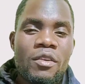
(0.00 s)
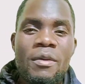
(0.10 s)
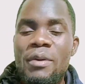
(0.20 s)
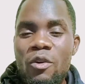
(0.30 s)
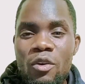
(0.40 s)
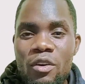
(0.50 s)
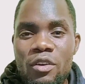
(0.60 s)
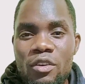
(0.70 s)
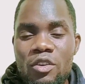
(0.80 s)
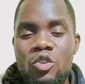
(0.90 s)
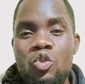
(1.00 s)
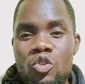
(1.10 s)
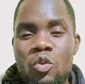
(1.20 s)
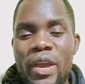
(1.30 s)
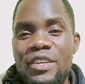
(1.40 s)
Remember,
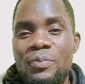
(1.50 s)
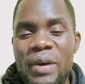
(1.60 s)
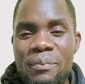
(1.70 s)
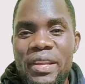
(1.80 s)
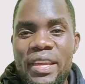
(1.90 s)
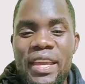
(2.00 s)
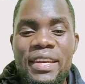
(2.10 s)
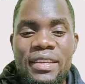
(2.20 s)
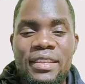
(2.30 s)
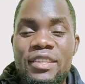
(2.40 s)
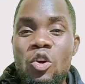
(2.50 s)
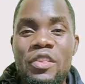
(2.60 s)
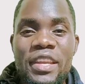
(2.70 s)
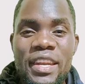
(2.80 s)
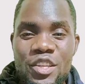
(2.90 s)
Tuju went public and
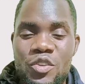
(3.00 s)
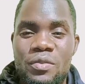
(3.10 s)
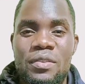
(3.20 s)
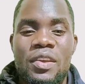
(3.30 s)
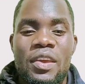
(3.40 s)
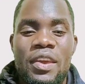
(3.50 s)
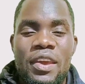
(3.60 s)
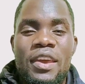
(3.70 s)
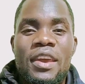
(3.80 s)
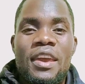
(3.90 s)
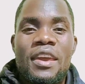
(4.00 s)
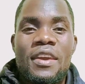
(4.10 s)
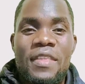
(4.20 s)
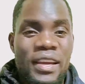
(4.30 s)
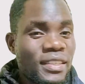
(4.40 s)
told the nation
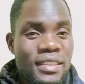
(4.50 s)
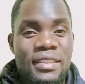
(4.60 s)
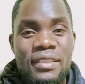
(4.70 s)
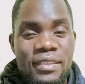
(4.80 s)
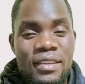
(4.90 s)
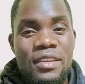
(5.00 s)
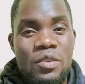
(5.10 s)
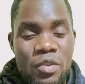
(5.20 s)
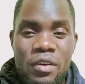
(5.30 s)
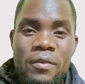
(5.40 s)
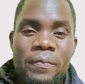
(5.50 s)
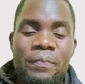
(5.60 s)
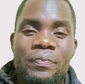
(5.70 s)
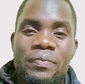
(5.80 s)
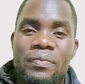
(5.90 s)
that, you know,
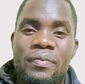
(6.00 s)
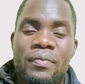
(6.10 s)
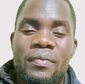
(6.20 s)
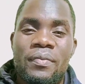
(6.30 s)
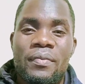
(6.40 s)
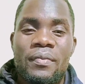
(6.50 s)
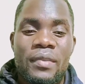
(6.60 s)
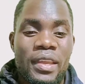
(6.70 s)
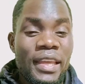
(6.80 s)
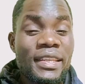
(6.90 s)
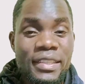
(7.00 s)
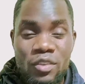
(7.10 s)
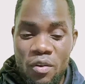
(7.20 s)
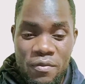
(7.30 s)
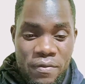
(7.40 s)
it
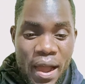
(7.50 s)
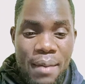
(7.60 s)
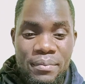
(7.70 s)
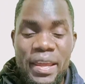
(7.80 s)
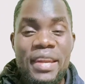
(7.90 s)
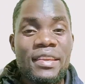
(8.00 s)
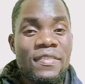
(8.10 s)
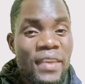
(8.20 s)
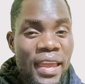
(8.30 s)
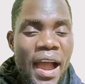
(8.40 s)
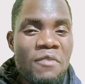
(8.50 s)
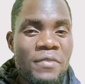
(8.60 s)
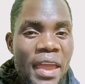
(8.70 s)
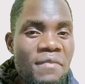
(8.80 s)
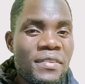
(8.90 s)
is confirmed and they
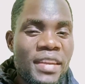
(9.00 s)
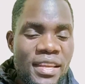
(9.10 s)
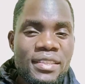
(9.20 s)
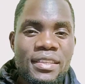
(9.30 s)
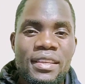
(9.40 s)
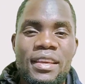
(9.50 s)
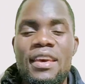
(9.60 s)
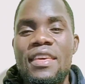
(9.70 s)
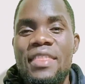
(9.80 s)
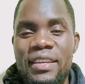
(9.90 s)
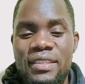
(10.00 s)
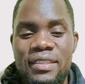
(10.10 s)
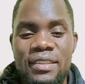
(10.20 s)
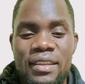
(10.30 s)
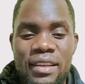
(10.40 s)
have evidence
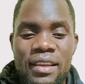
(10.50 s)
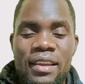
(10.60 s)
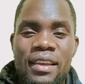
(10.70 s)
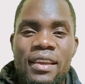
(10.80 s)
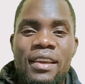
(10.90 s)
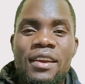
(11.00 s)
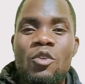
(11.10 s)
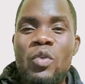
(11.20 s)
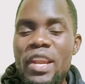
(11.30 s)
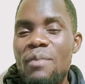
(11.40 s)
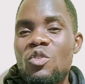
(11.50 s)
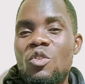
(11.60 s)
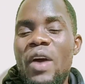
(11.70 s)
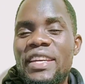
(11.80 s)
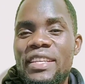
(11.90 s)
that William
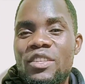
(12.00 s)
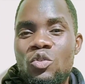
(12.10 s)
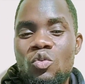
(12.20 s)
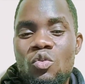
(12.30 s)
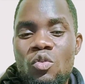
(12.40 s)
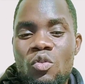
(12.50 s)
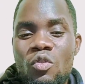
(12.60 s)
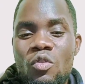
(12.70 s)
Ruto wanted to